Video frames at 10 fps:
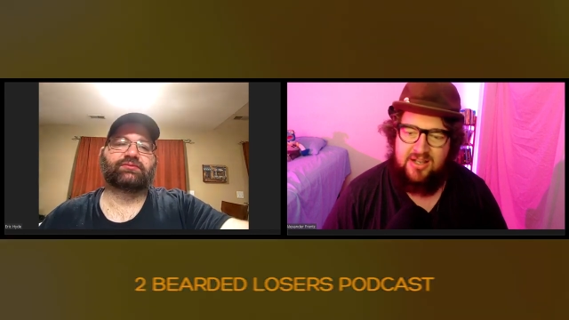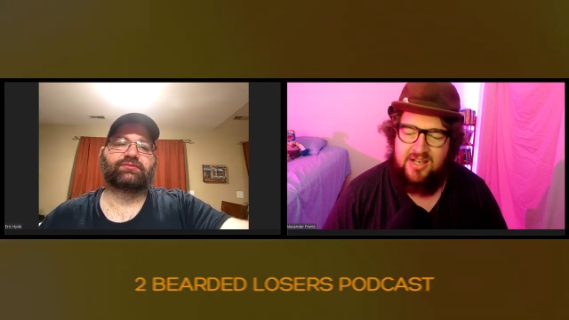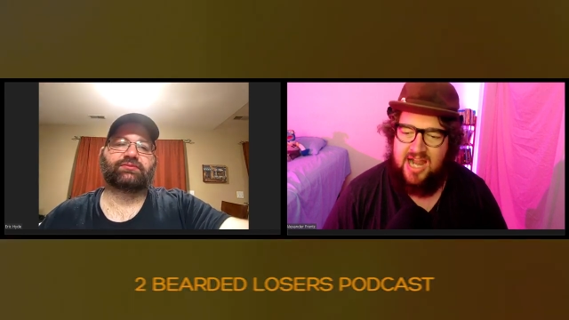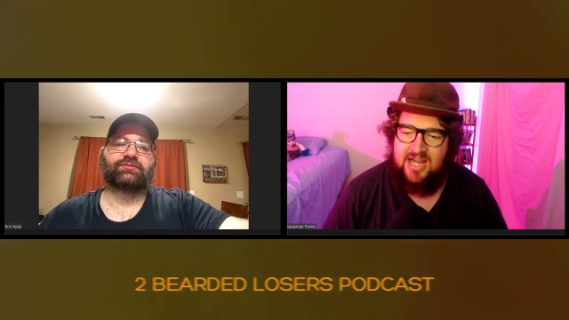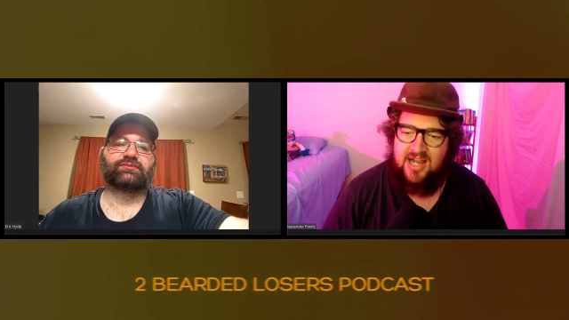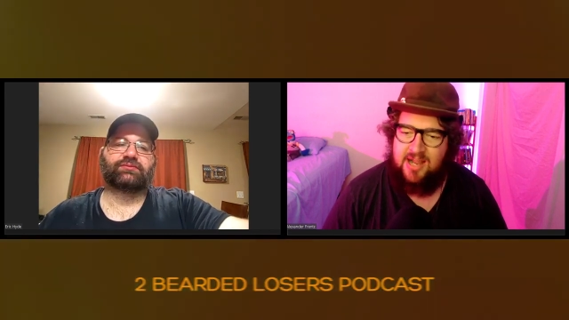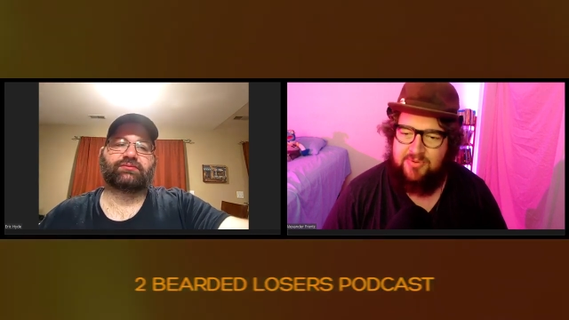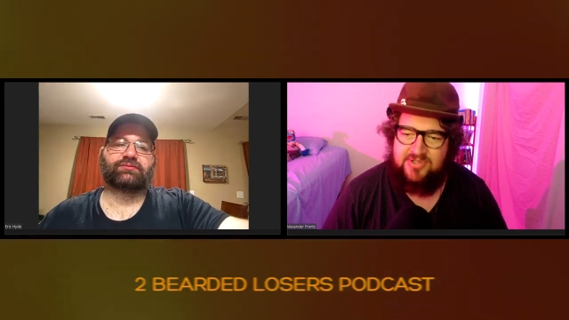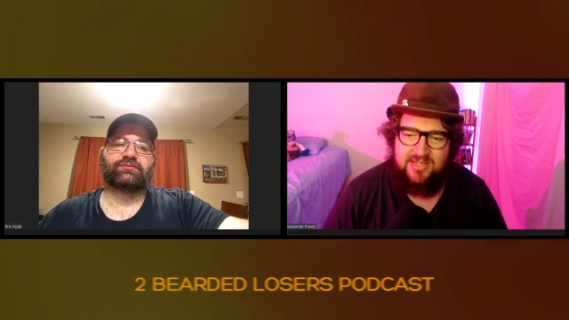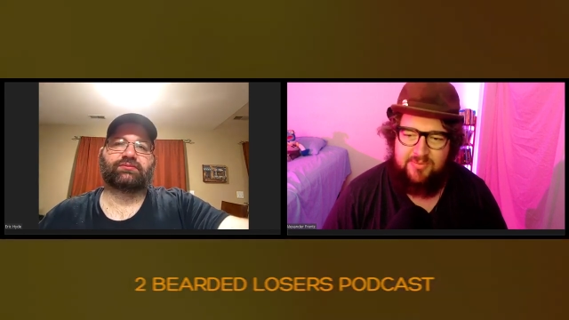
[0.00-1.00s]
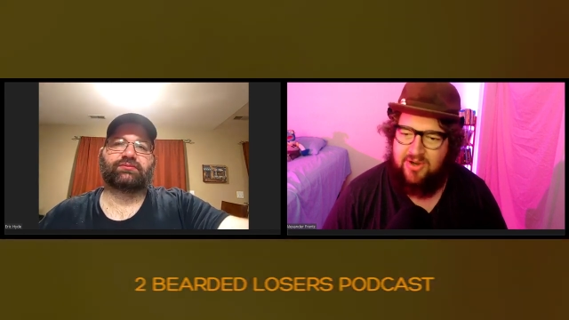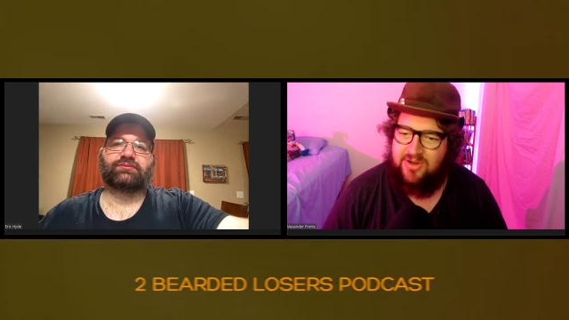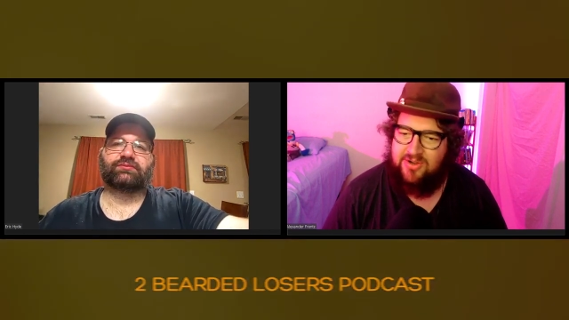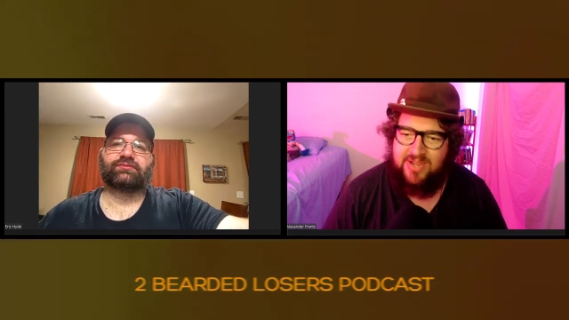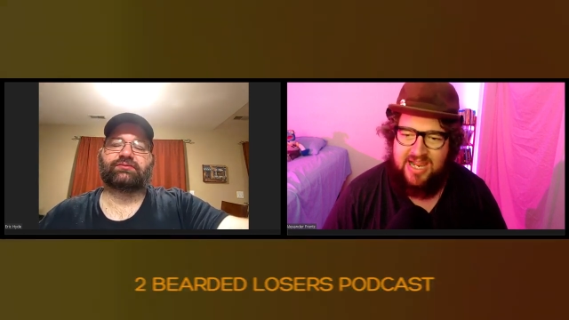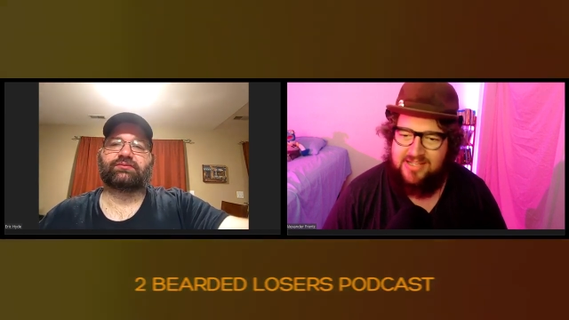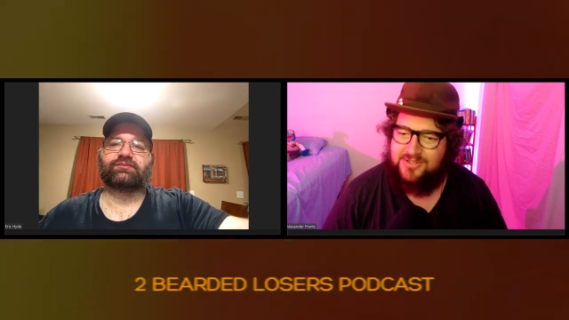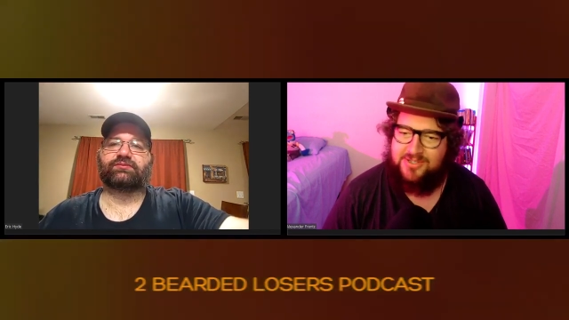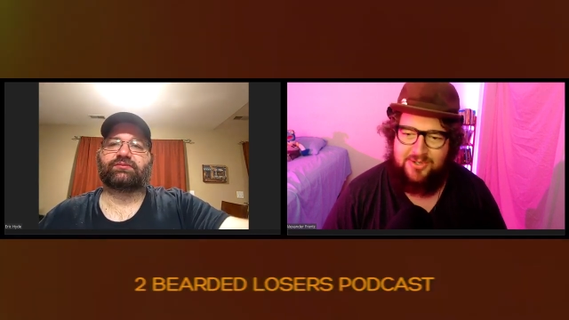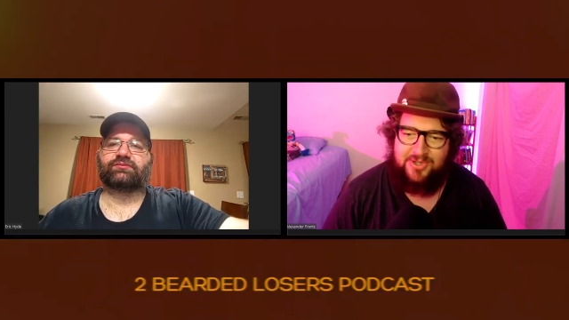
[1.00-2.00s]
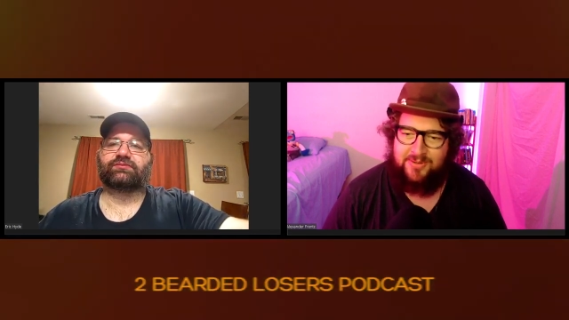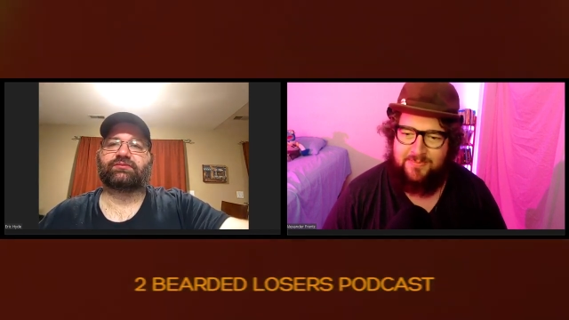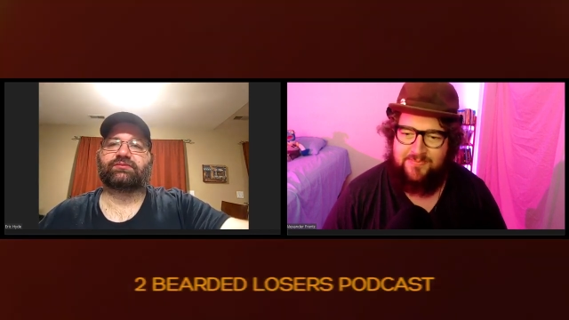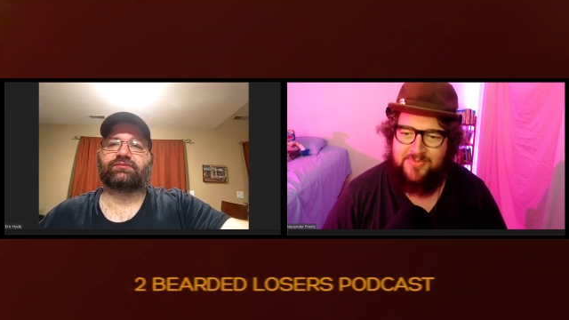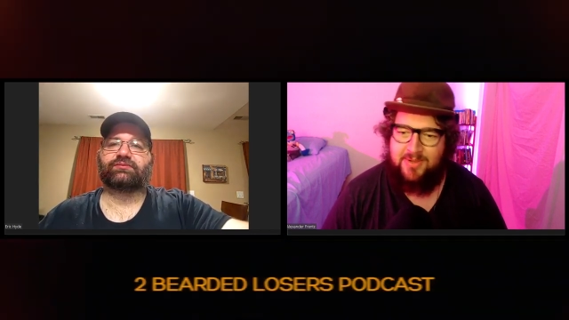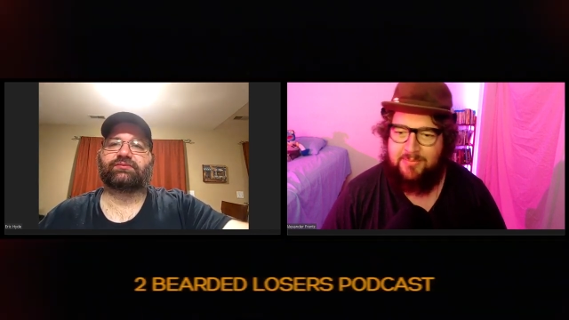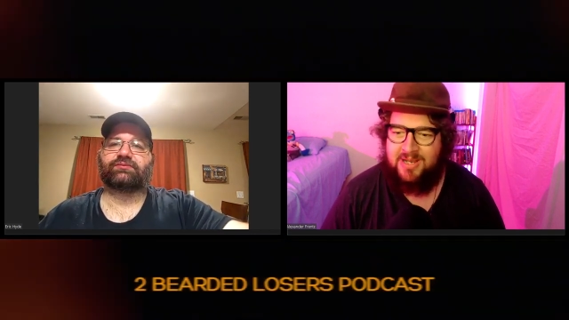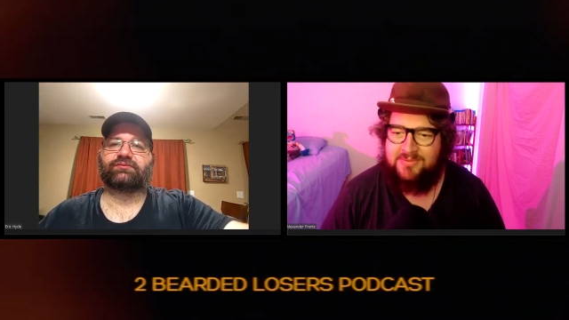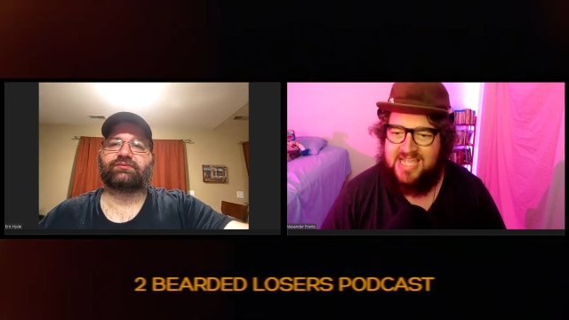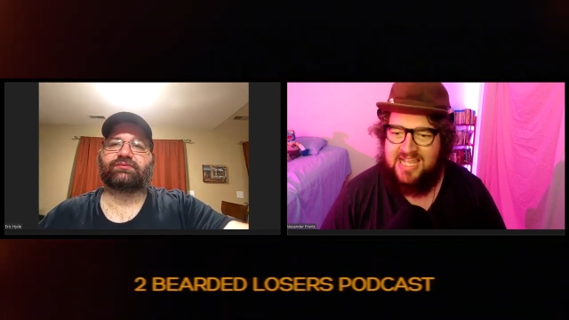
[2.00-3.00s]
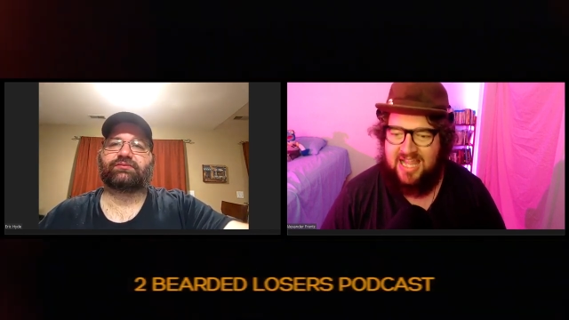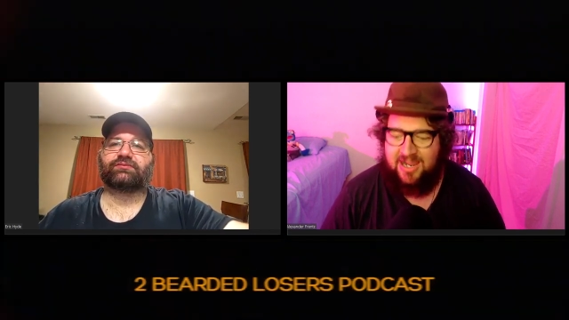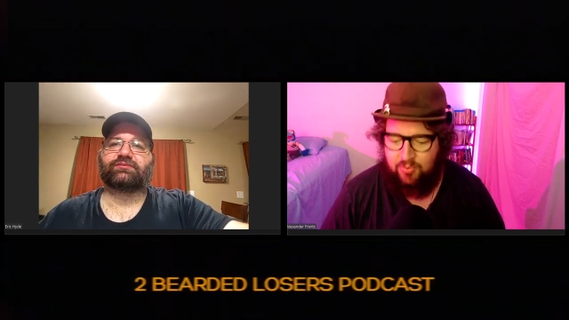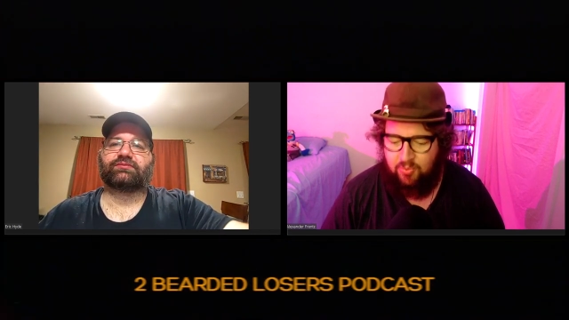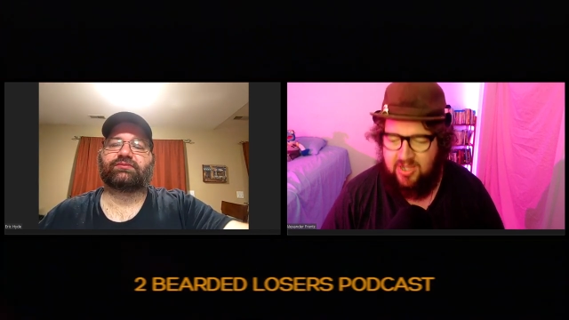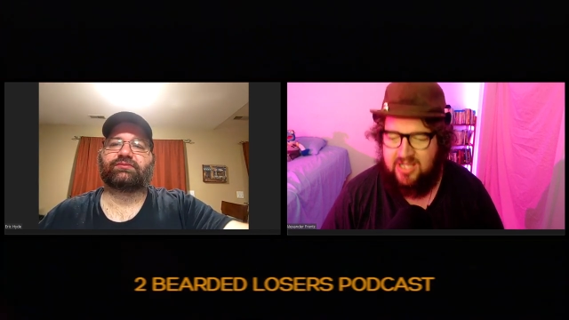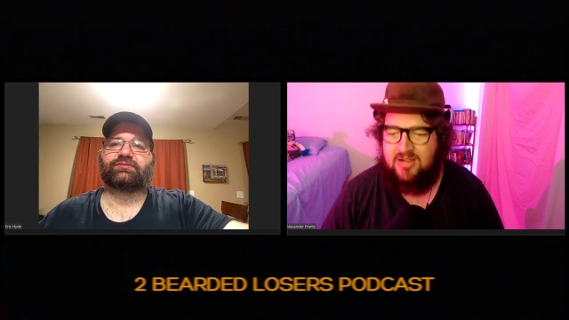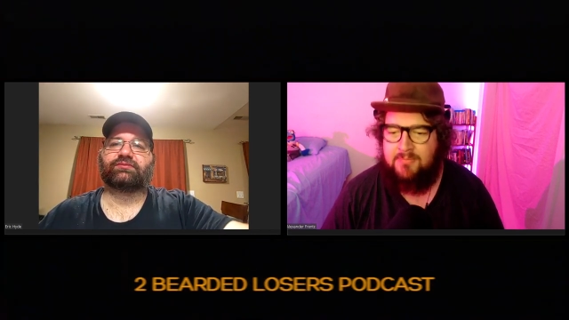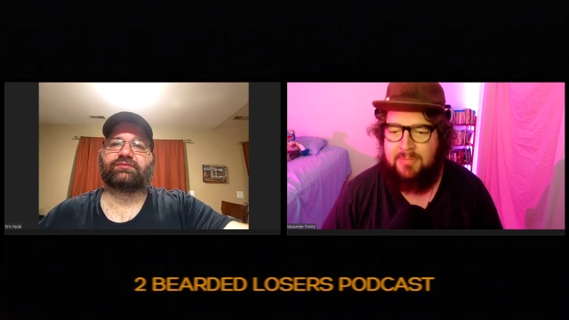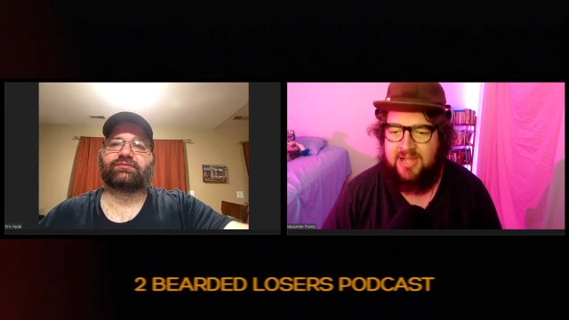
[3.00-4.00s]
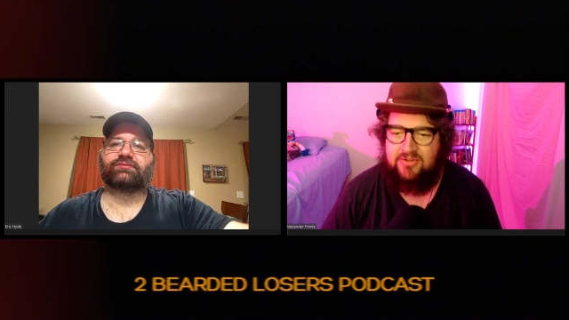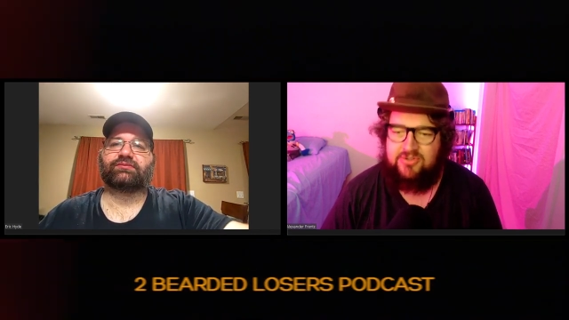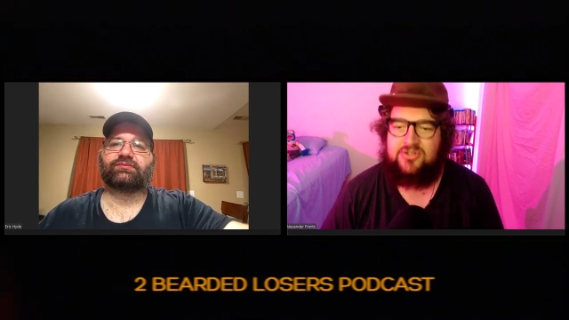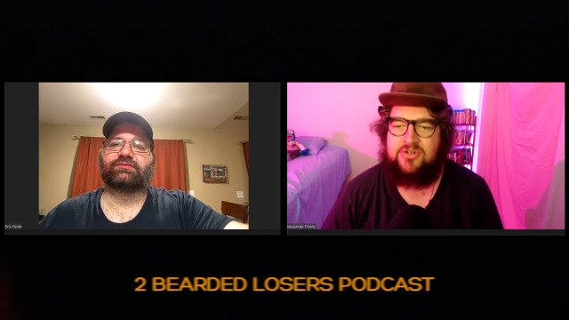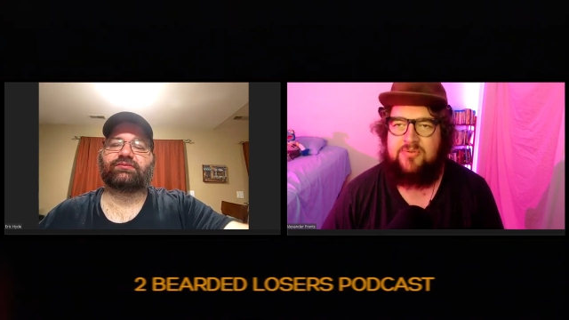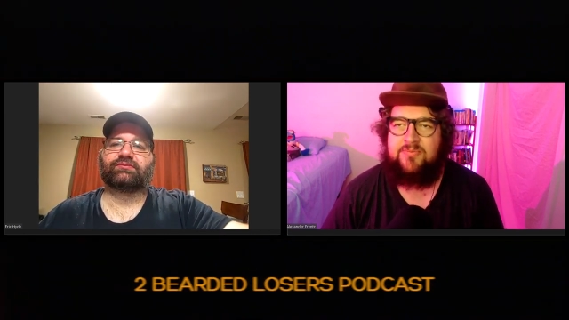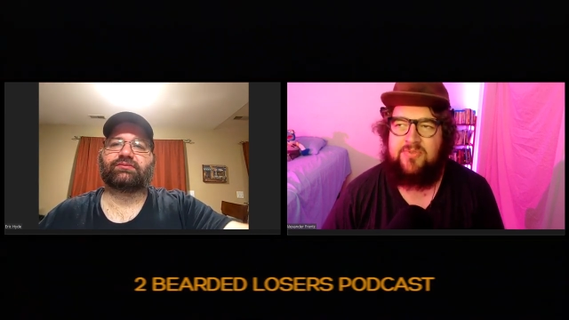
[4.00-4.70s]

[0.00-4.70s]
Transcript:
Speaker 1: ninety-nine percent. We already know the answer to them. But I'm saying, like, what compels you,